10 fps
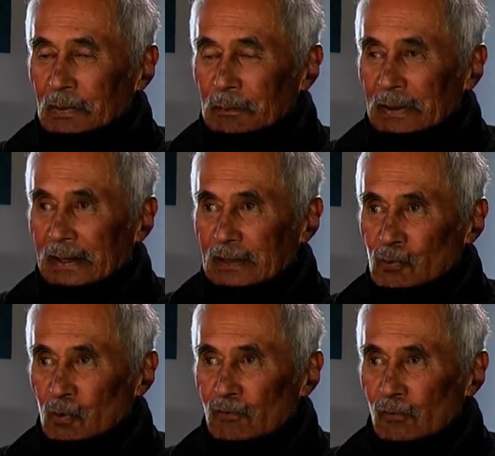paddocks were
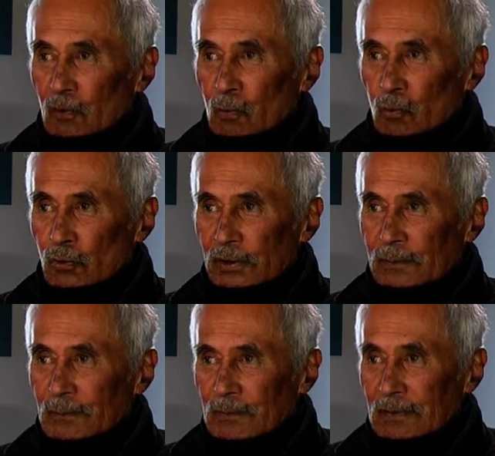all full of water,
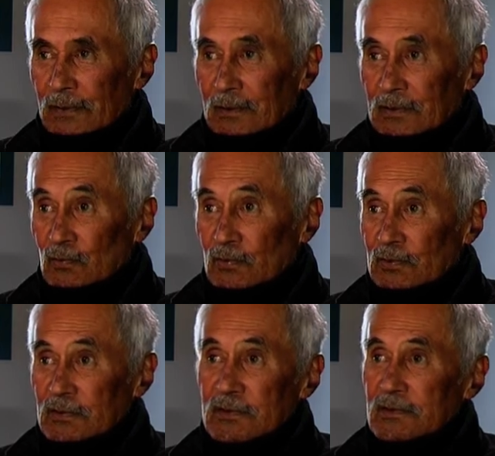
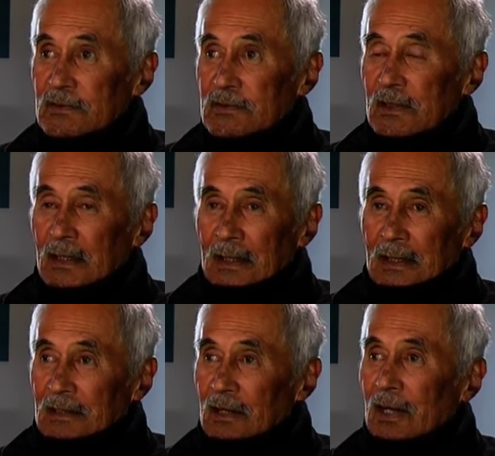just
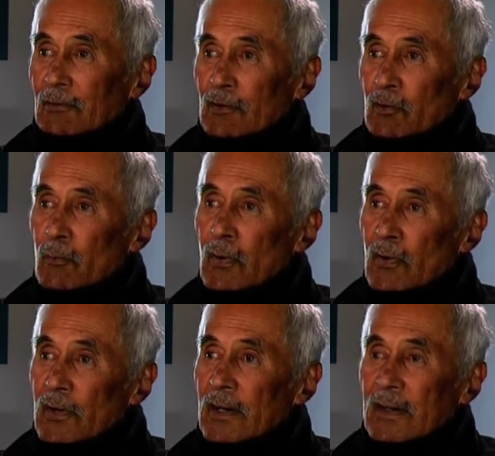like a real
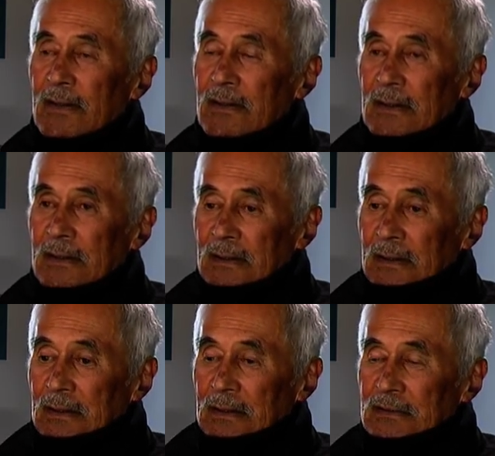bog.
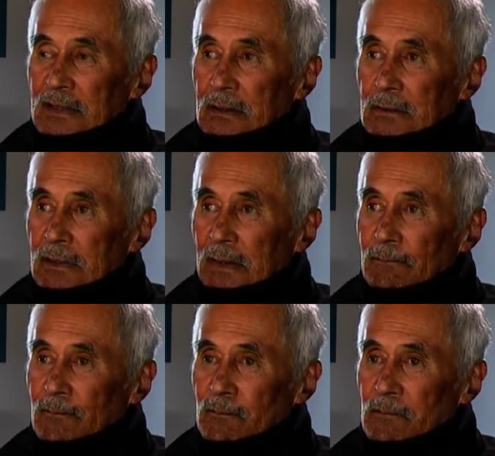So
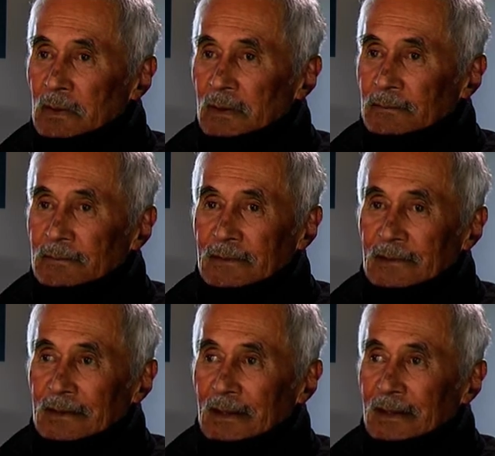
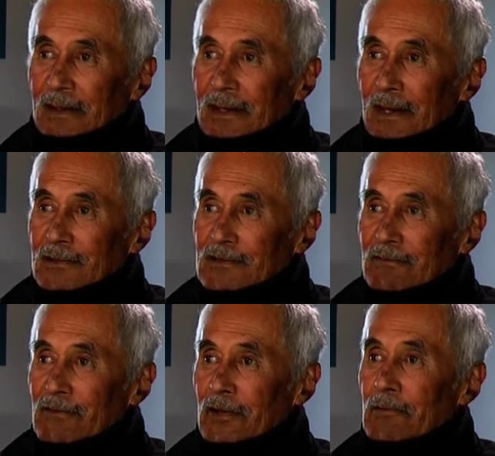the cows
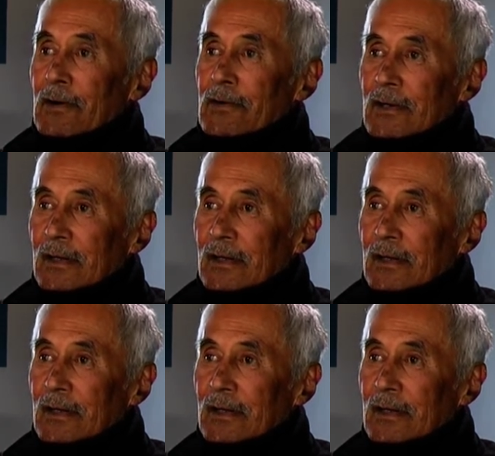lived on the road.